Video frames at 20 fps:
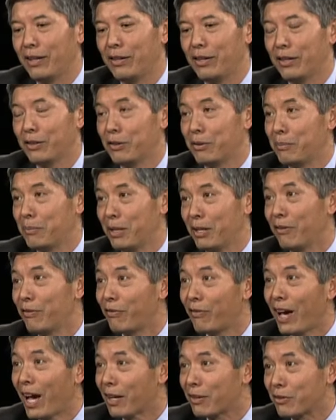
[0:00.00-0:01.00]
think there are many
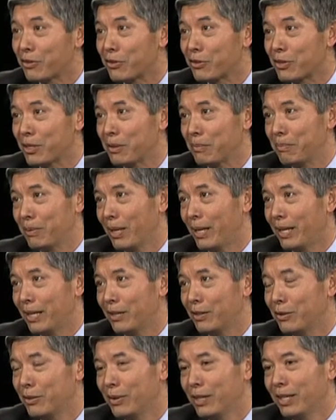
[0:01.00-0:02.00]
factors that play
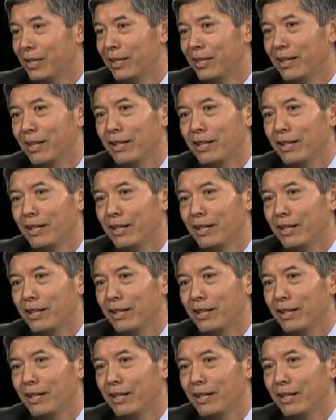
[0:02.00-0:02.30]
into it.